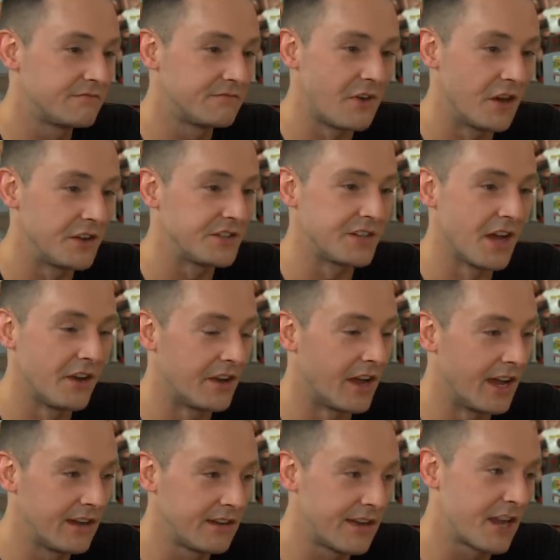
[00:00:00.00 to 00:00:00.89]
on
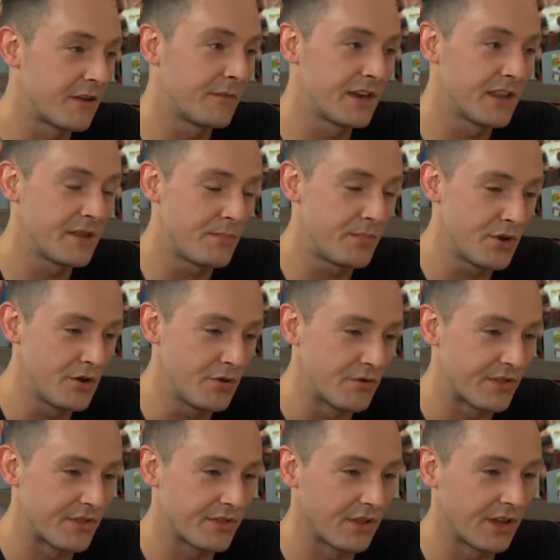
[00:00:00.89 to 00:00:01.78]
Sunday, get him into the
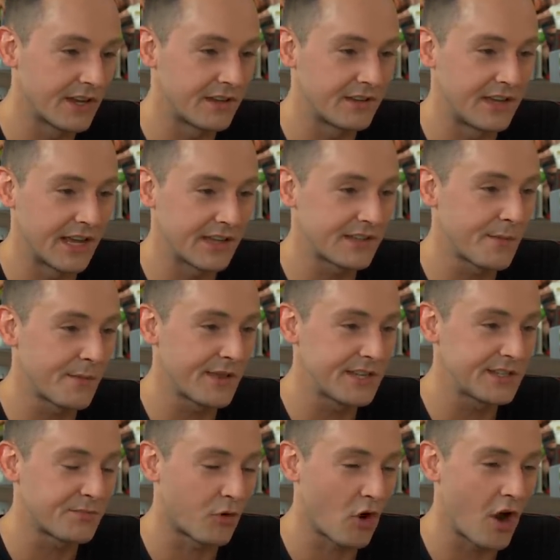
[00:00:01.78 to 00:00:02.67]
booth, like get some of
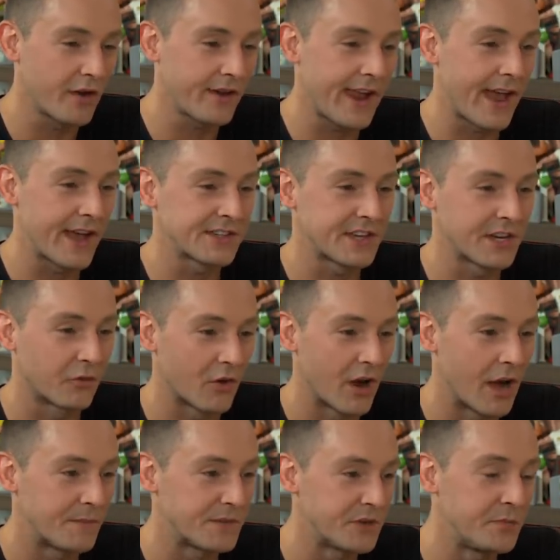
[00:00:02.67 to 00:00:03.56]
these broadcasting
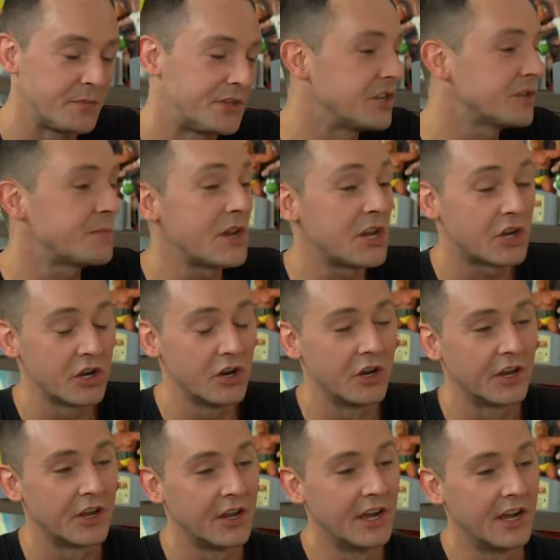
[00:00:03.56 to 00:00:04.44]
reps. It would just be
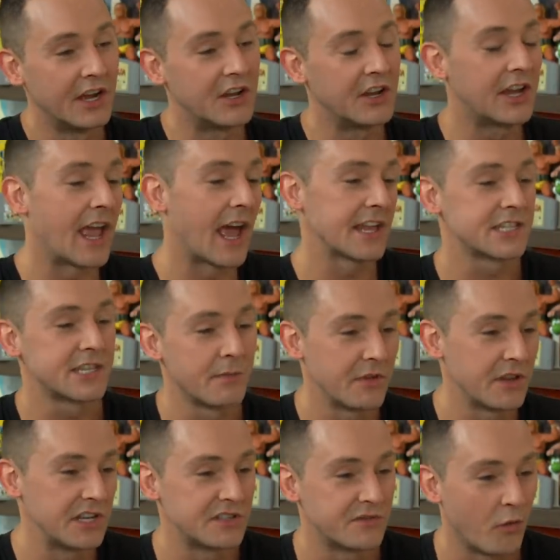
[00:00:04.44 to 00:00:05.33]
good to get some
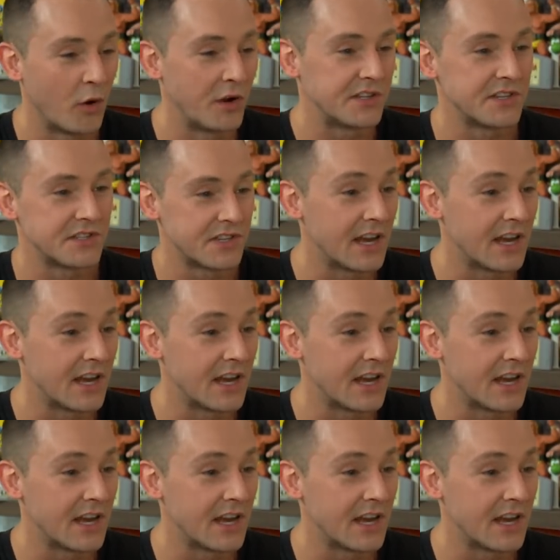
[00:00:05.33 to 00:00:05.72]
of these voices